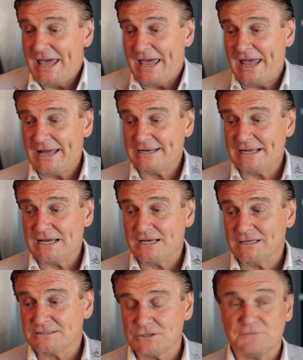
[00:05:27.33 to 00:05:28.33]
And
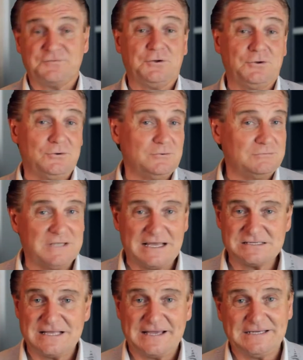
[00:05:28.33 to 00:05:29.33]
uh, so a few
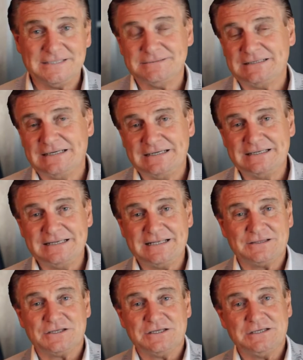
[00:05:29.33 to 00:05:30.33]
days later, uh, it
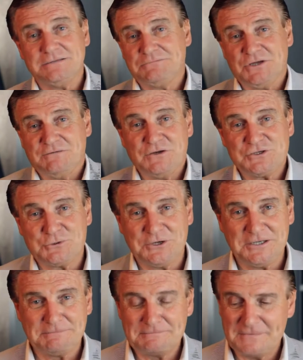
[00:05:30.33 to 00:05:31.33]
hit the TV
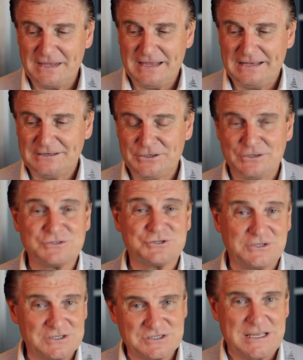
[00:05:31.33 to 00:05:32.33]
screen, and you can
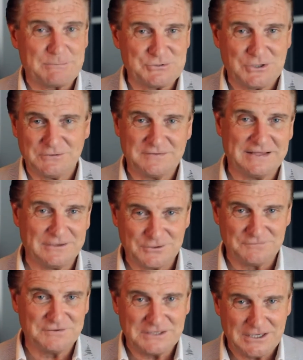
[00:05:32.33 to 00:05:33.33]
see a snapshot of that
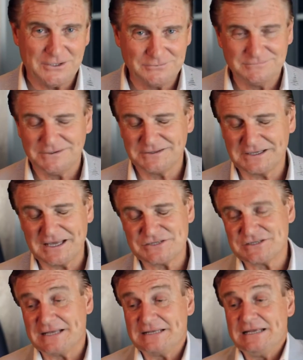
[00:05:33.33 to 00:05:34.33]
on the video and the
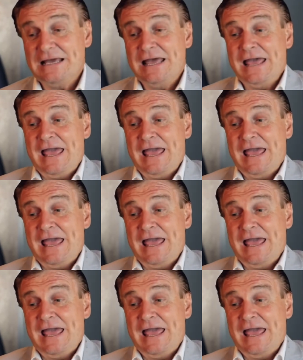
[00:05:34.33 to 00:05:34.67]
case study.